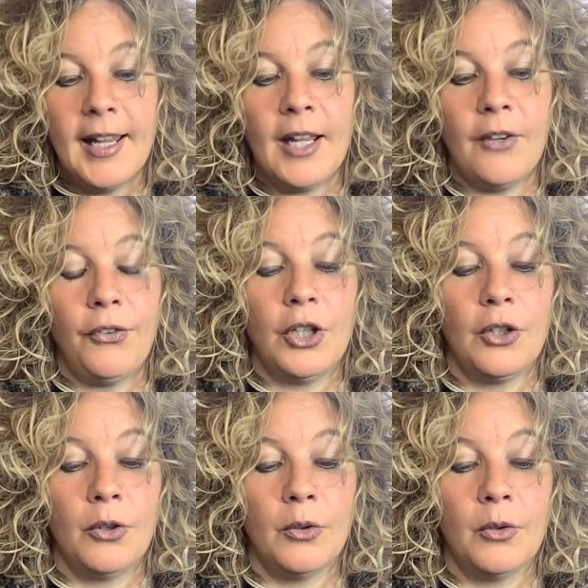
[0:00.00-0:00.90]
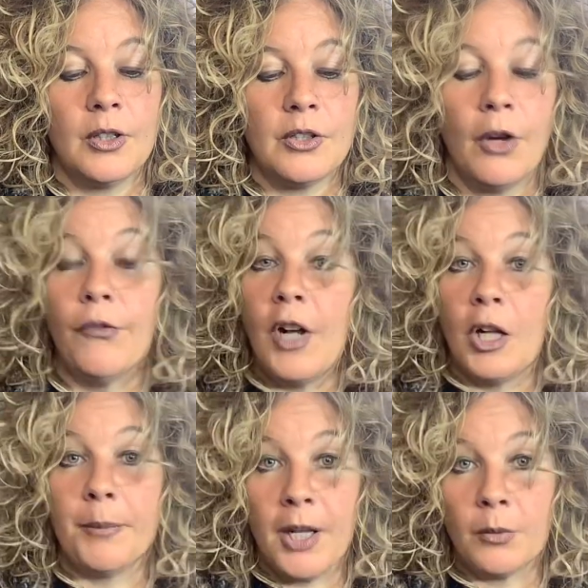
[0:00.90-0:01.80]
If you don't
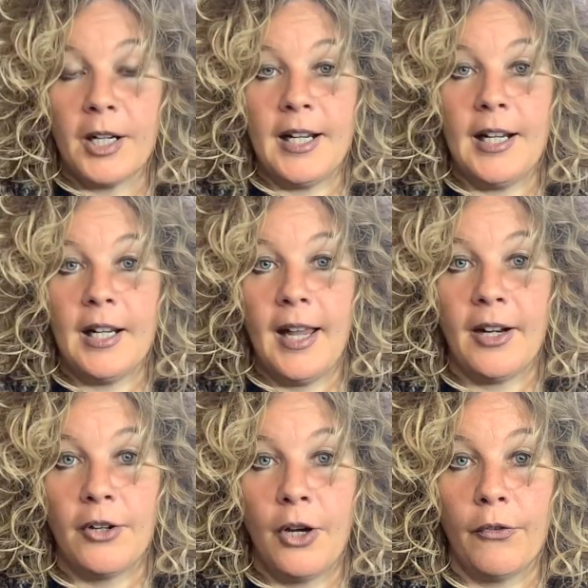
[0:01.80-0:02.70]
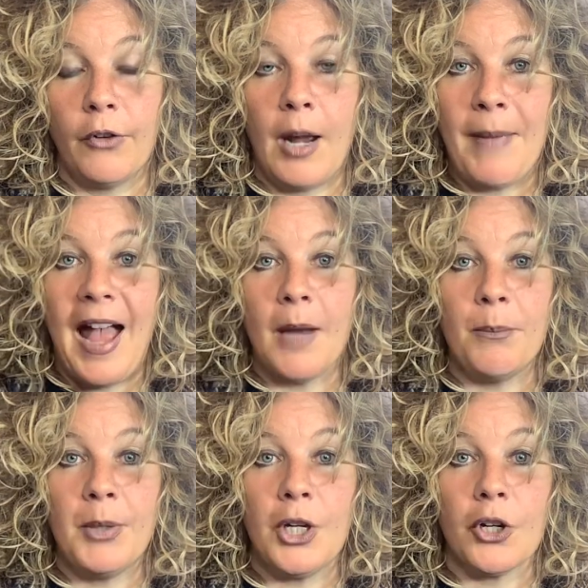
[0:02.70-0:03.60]
follow me already, head on over. I'm
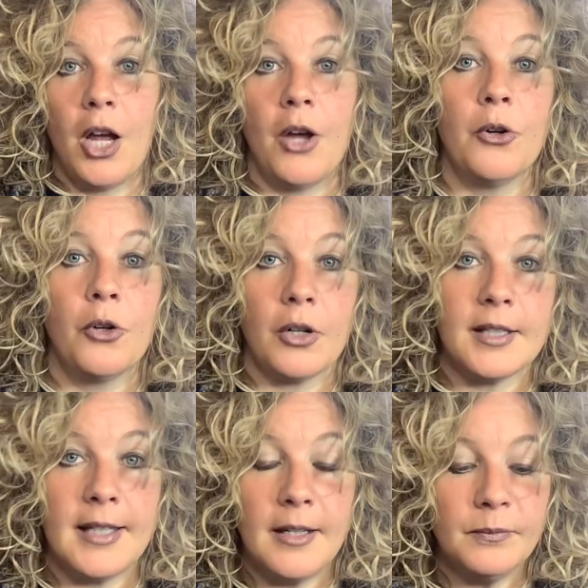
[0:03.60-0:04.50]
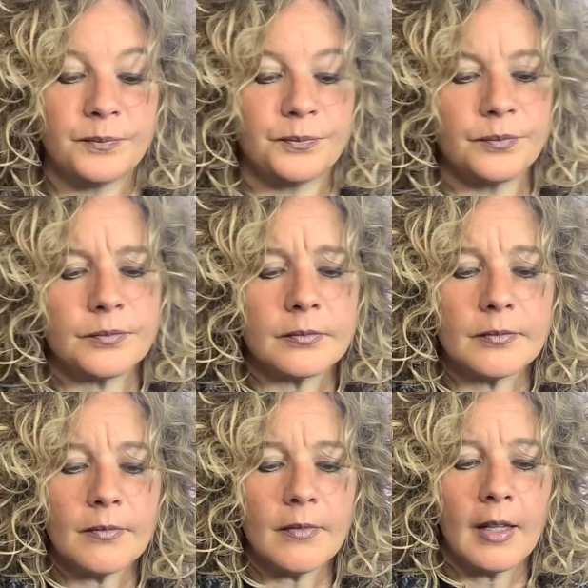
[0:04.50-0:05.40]
at Pure O Chrissy.
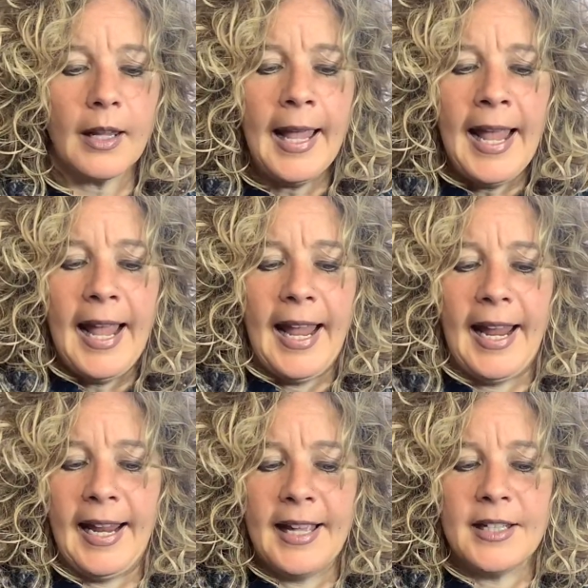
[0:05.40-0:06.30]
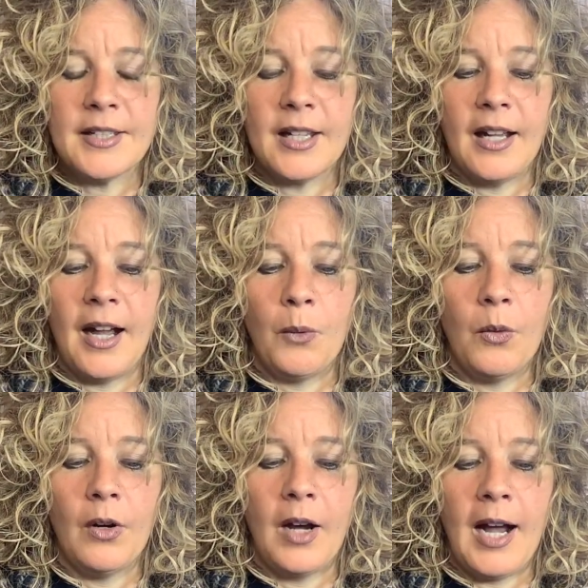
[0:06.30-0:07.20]
And
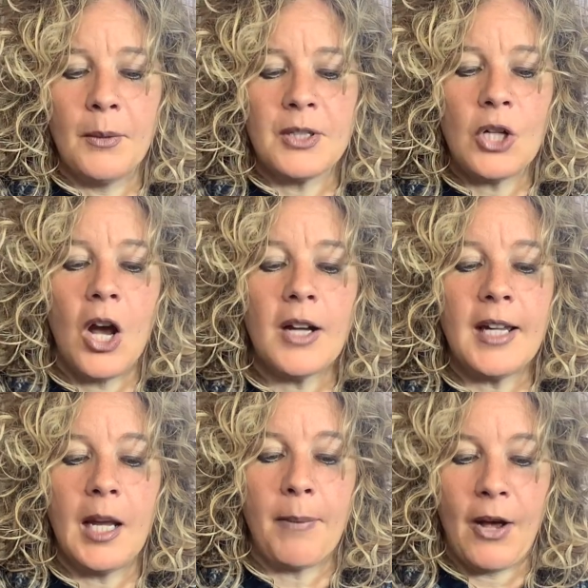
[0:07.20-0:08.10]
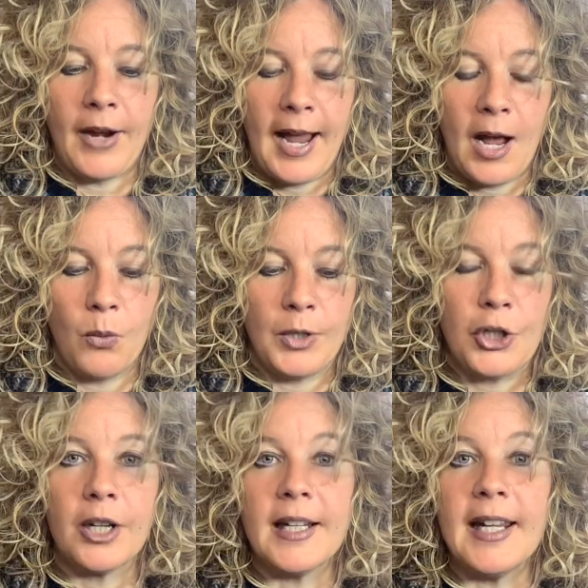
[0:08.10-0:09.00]
I was talking about how when
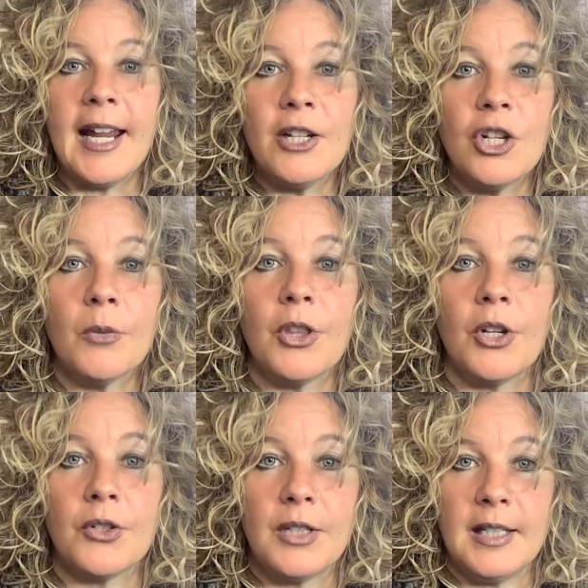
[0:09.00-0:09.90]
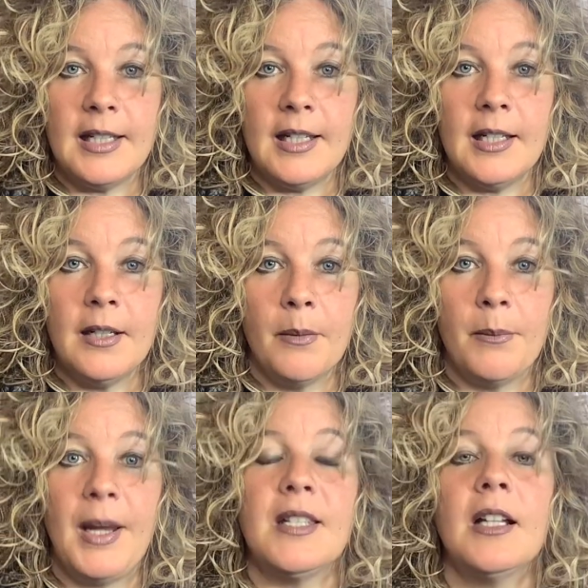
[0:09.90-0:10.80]
you're engaging with OCD,
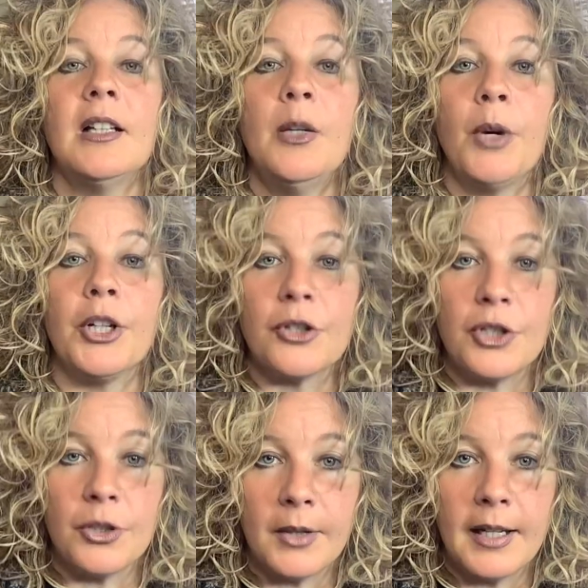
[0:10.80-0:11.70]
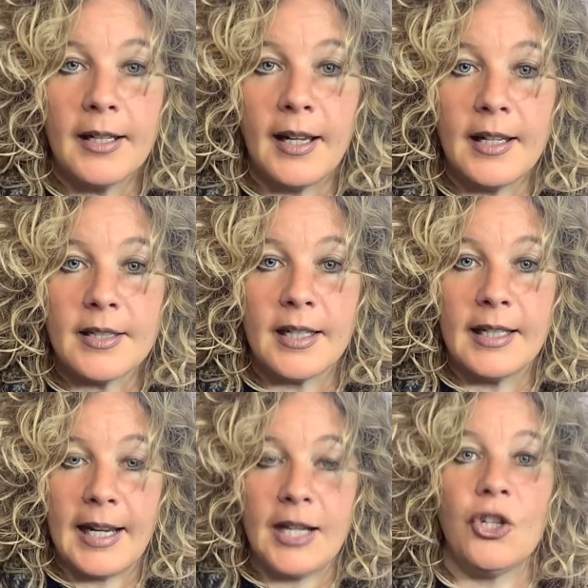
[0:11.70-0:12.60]
basically what you're doing is
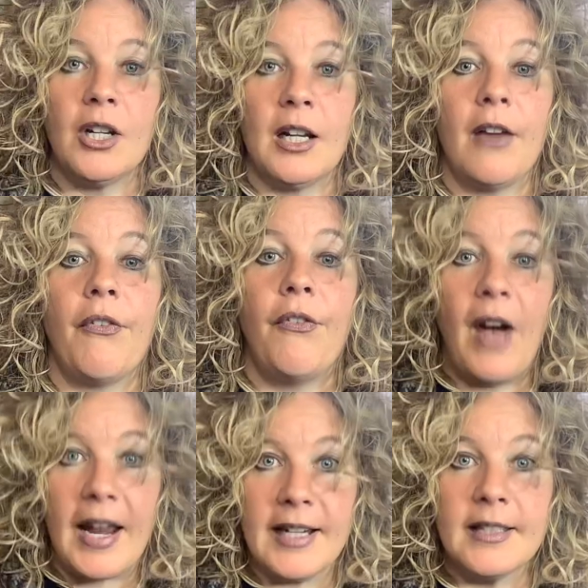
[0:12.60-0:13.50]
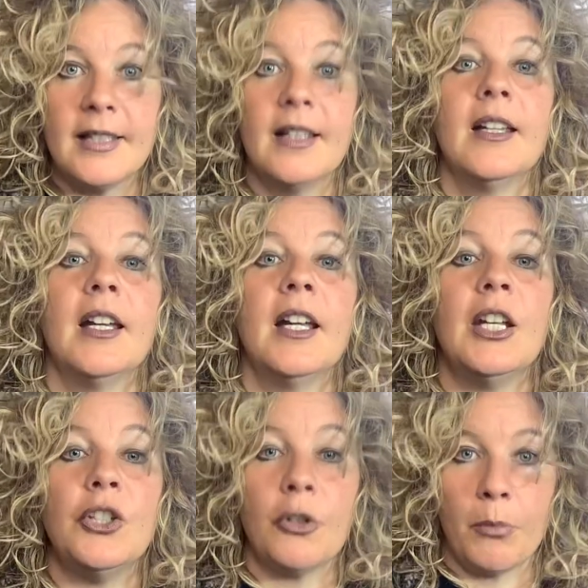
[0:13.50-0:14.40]
engaging in a fight
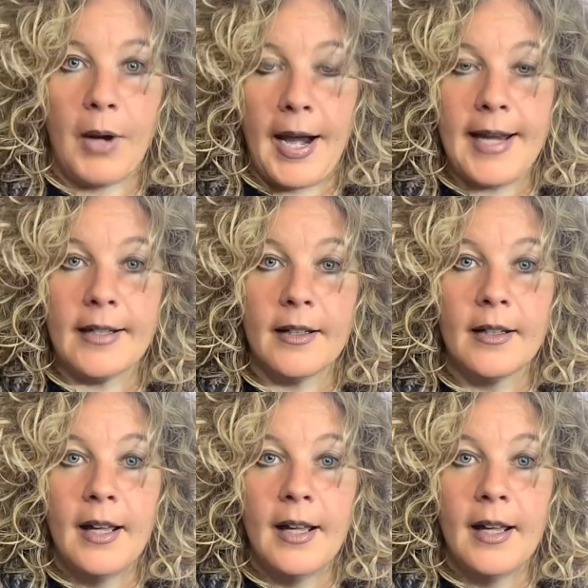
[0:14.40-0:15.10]
in your brain.